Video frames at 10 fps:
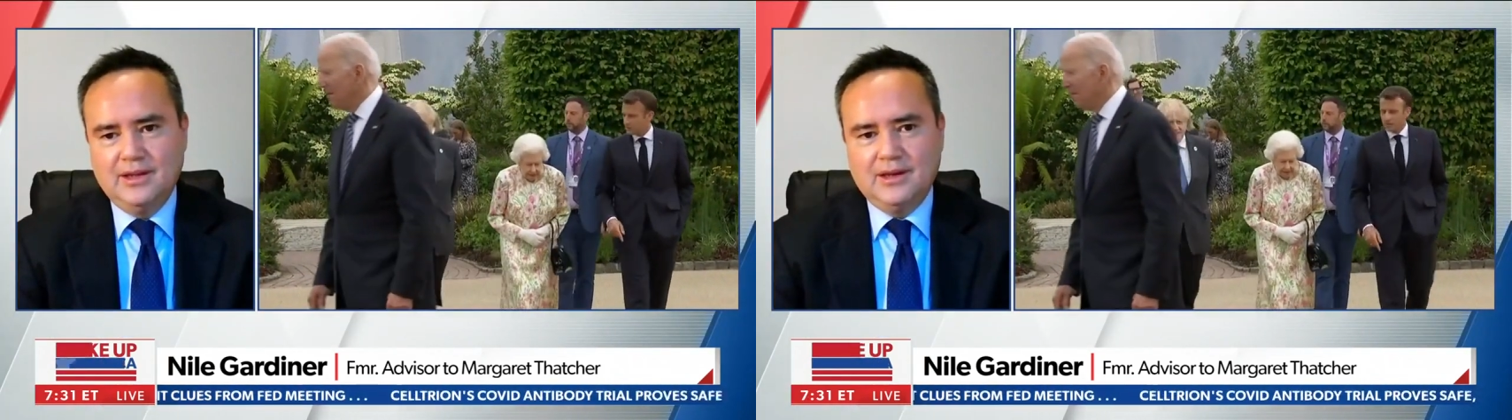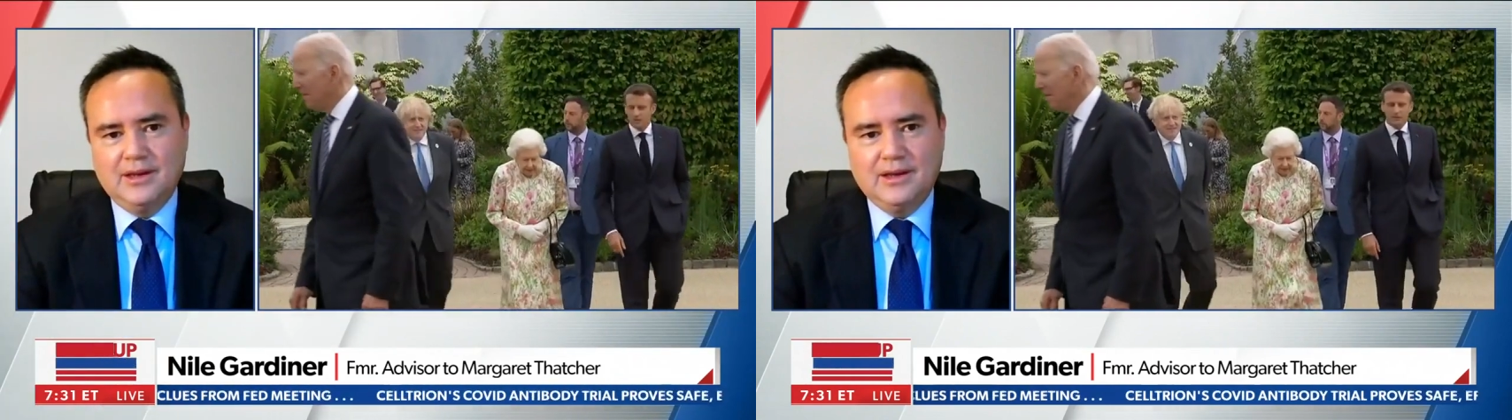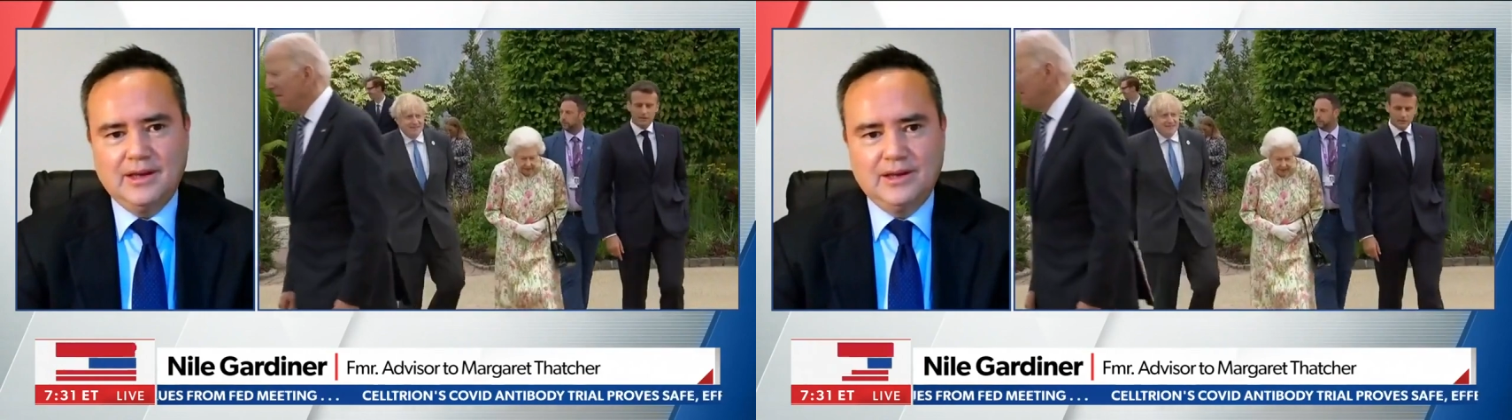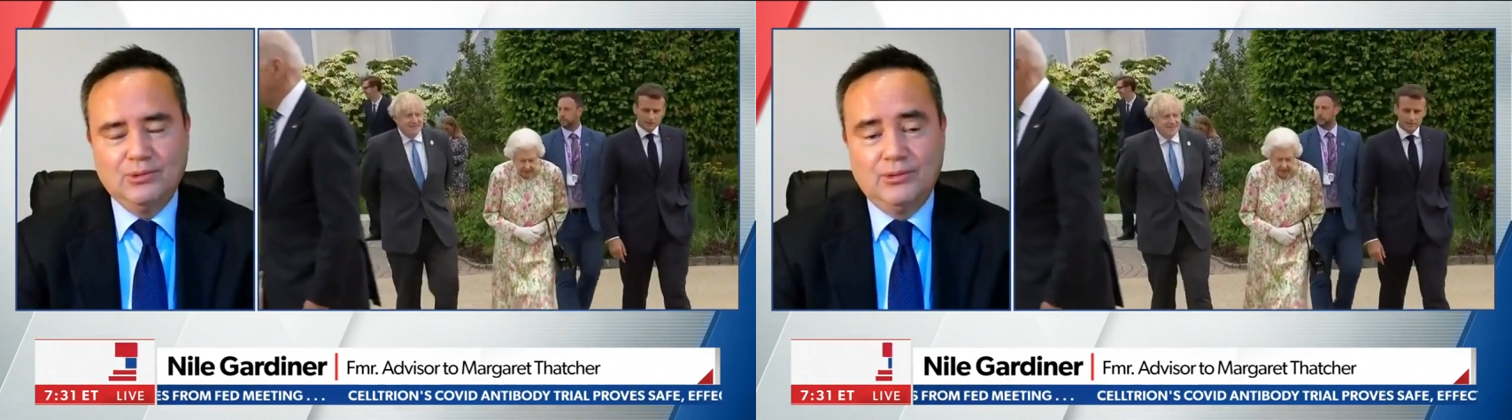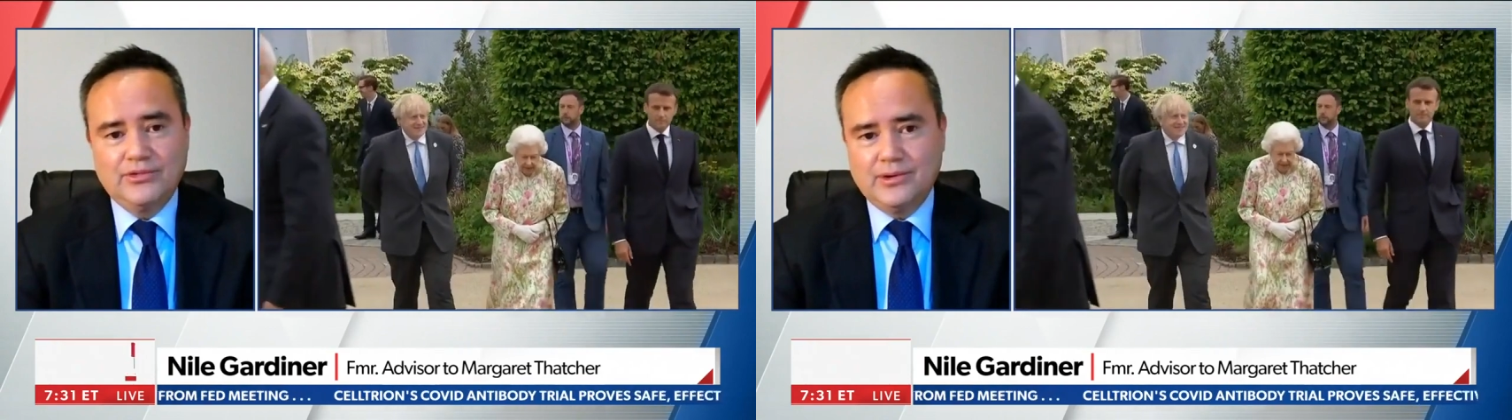Uh, and
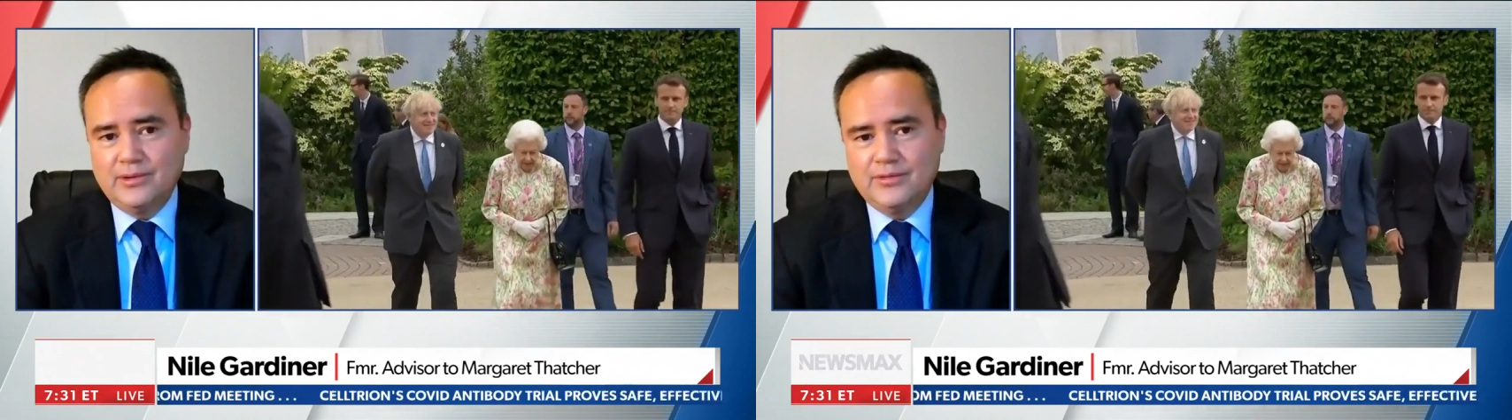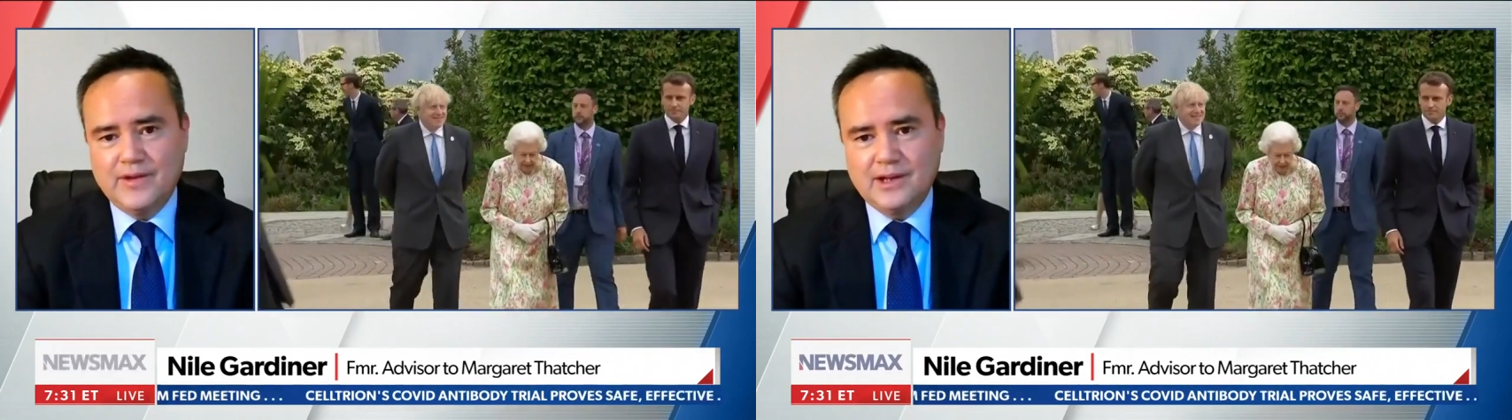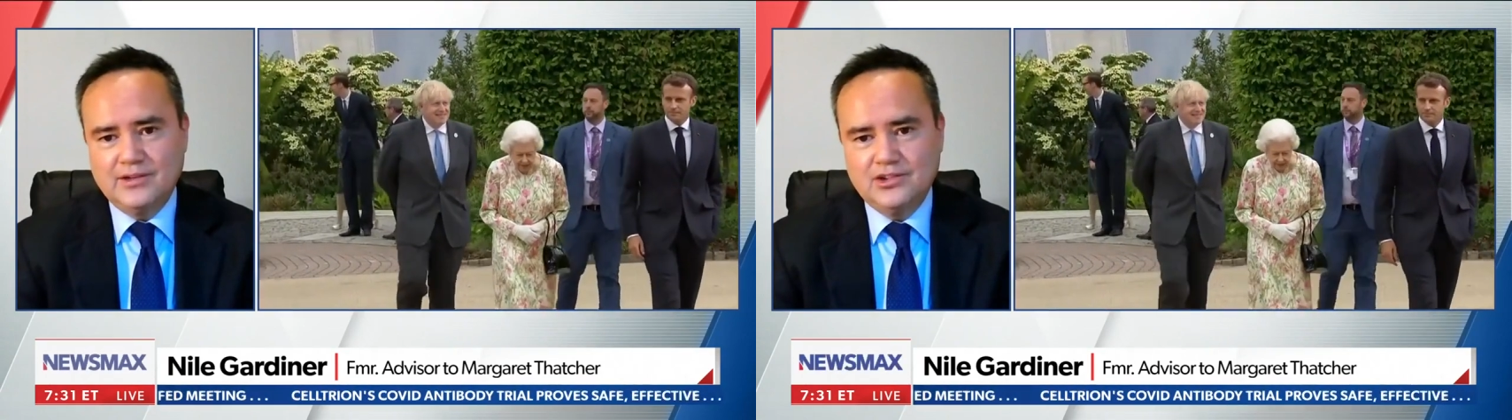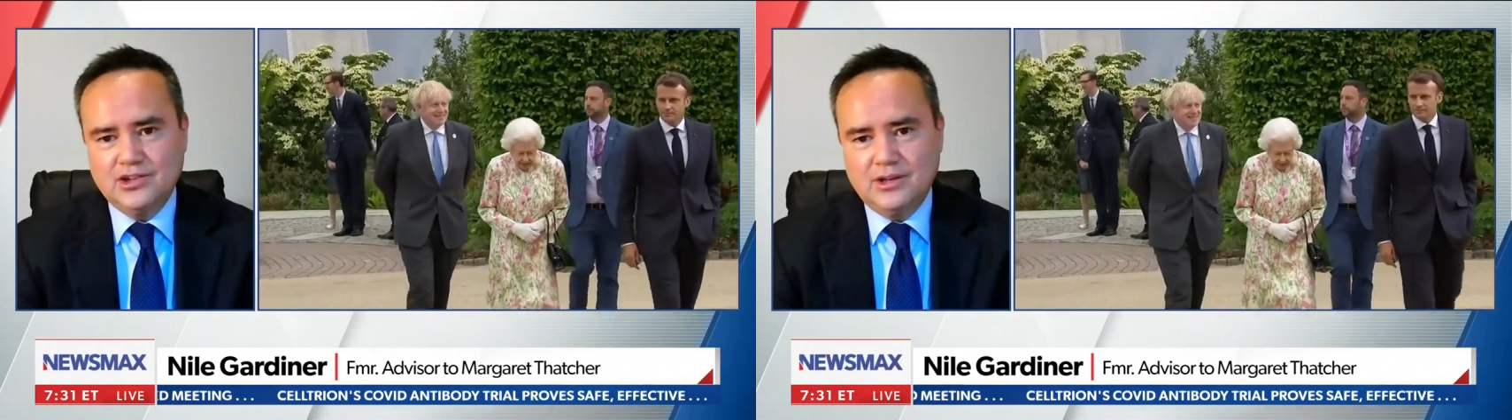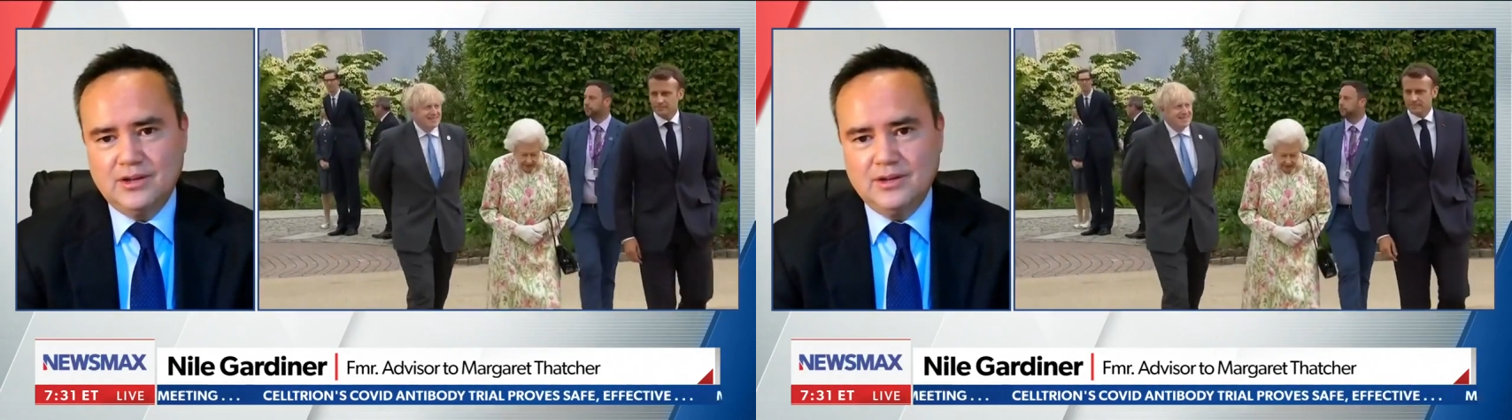also the fact that
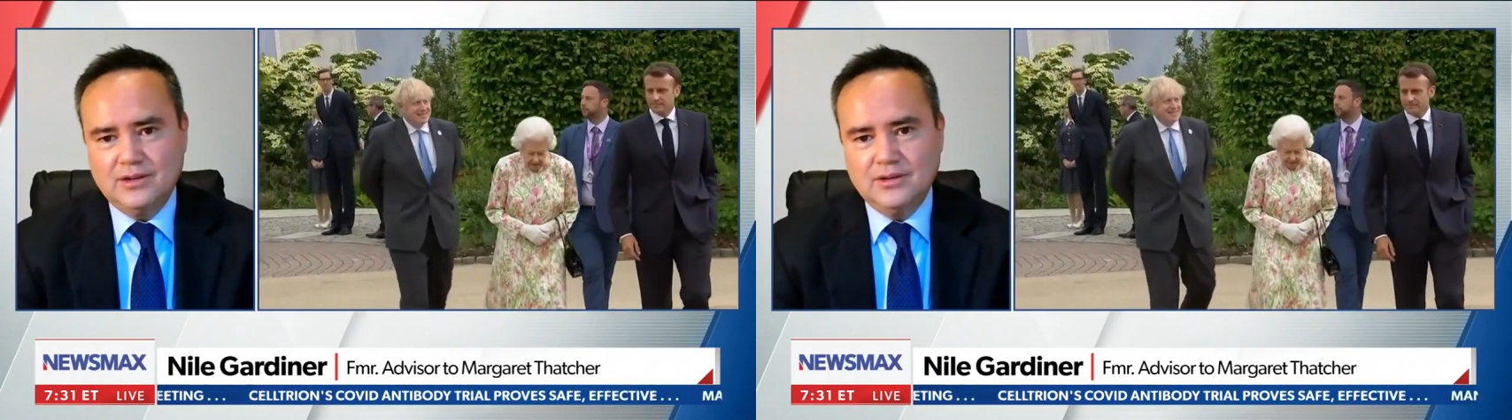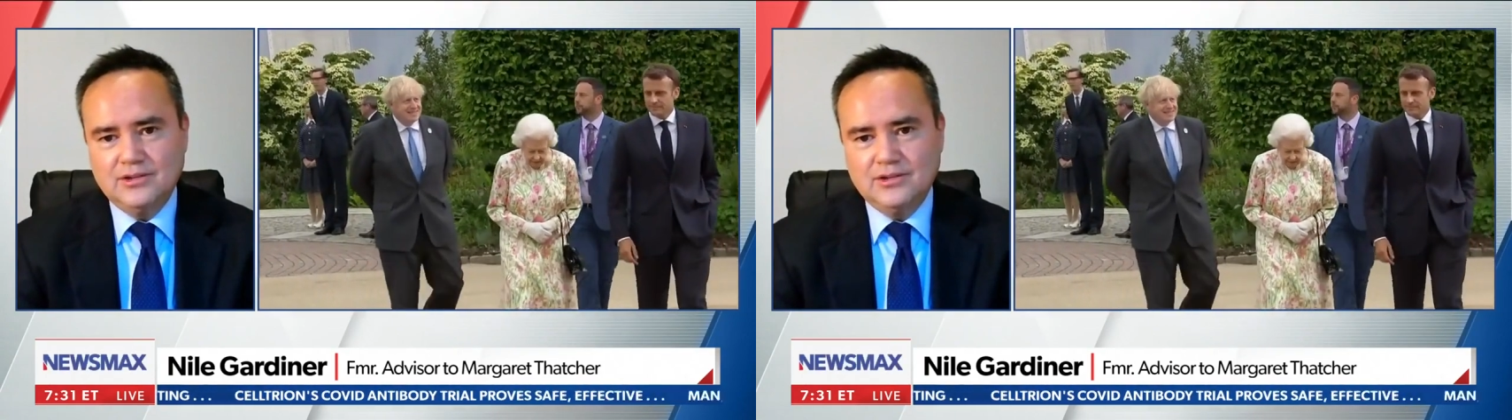she